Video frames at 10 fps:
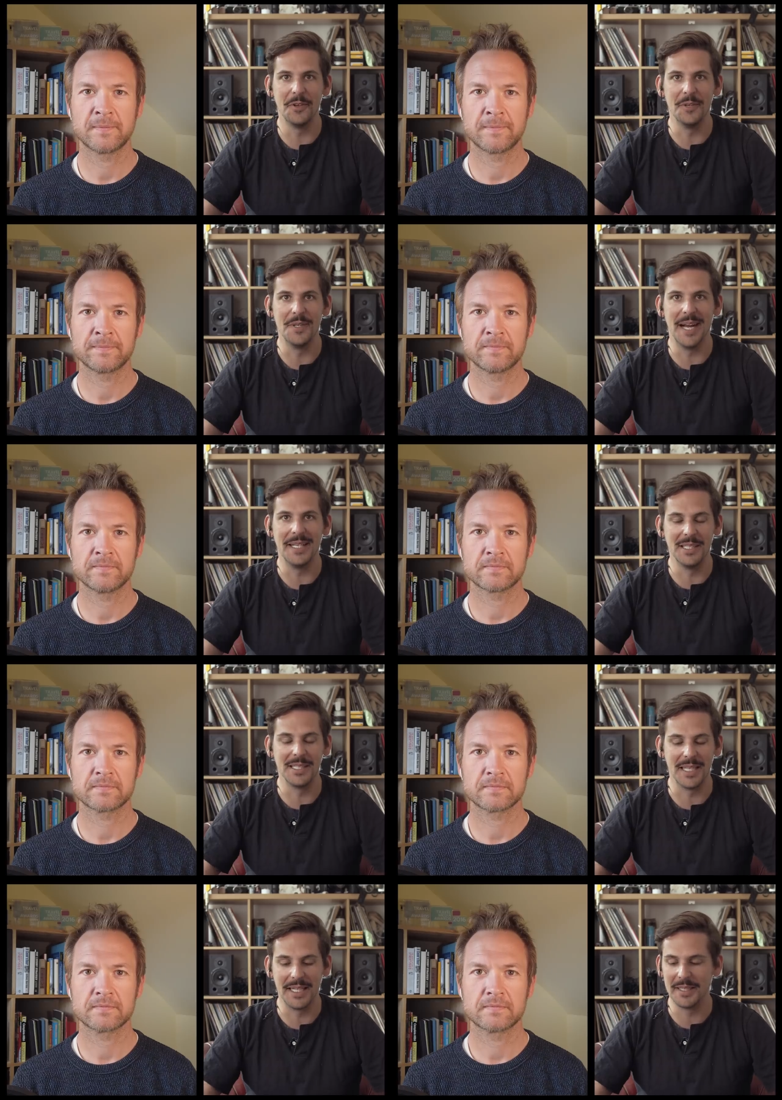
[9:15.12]
Speaker 1: food, and you
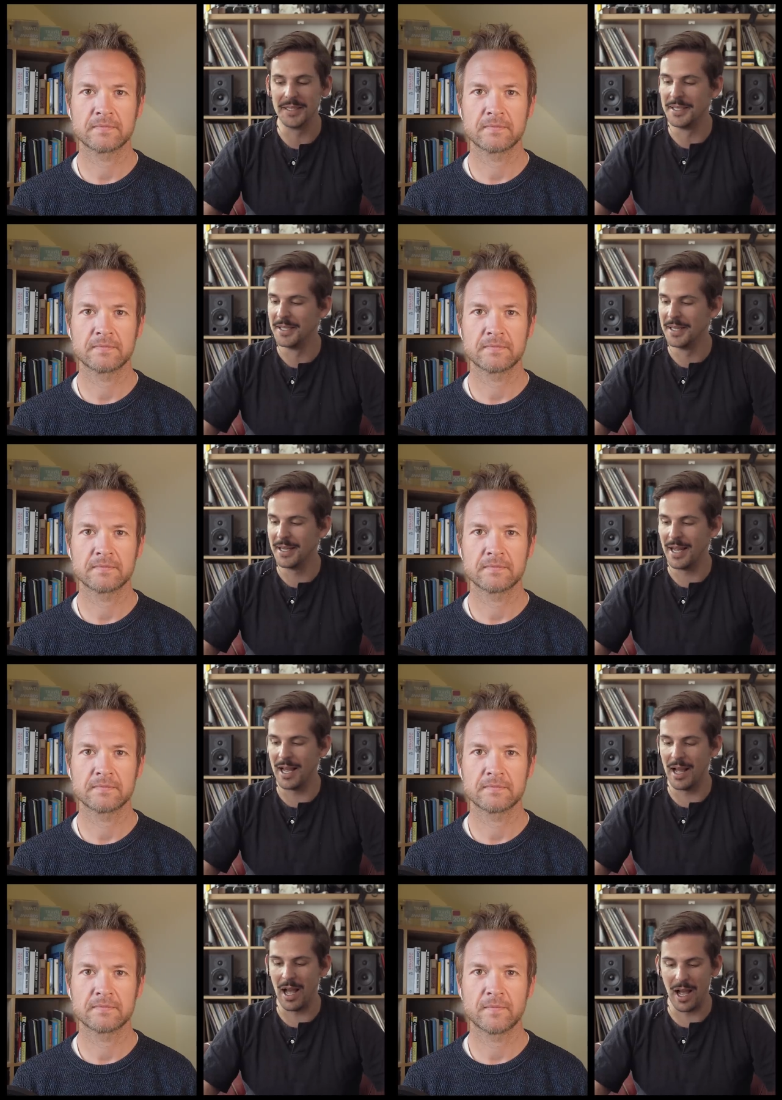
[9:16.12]
just think,
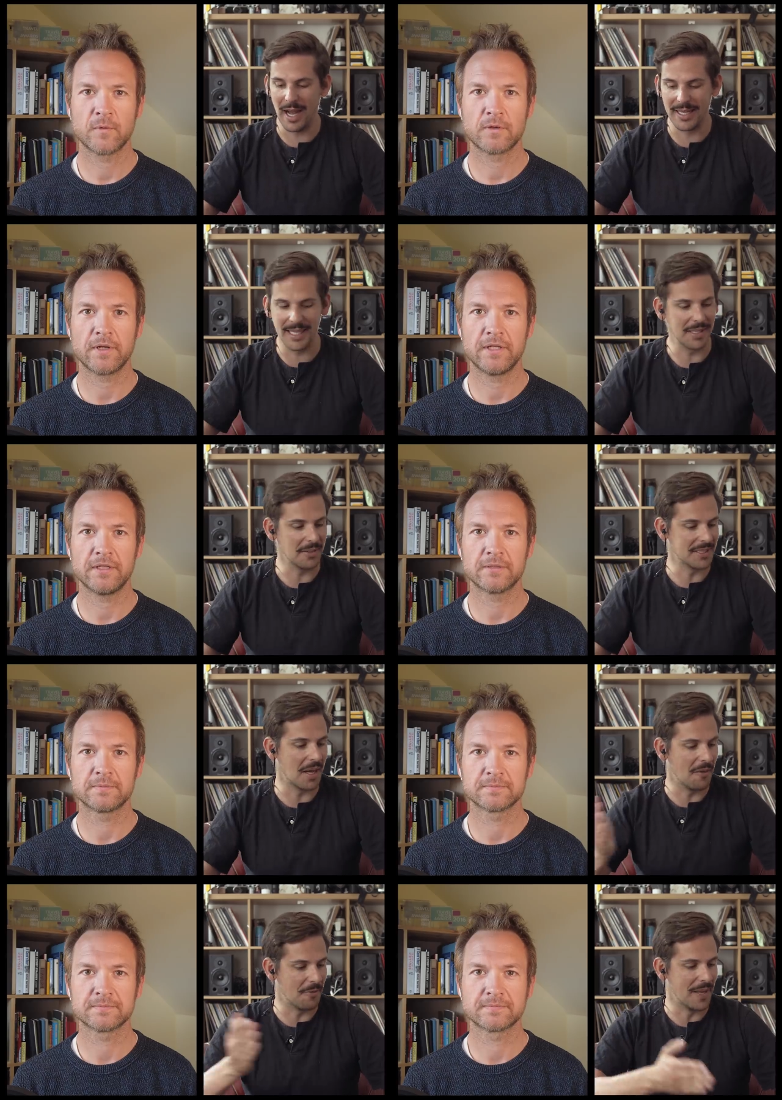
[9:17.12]
I what guess I'll do?
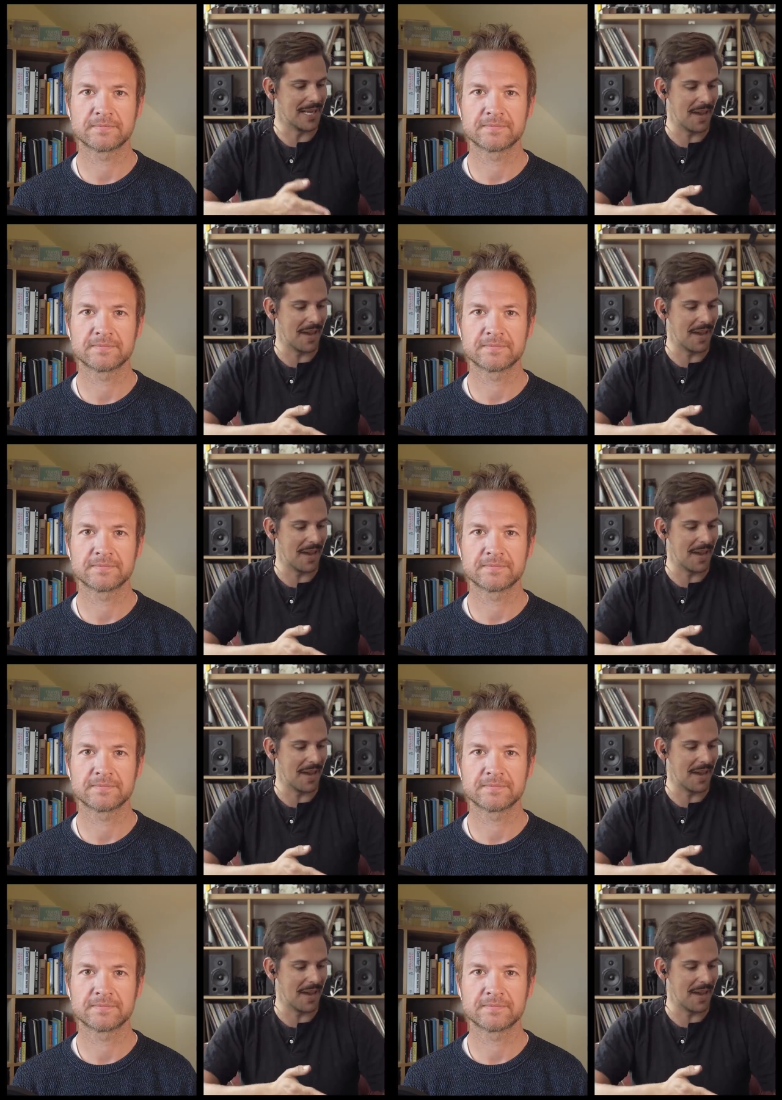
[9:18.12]
start from the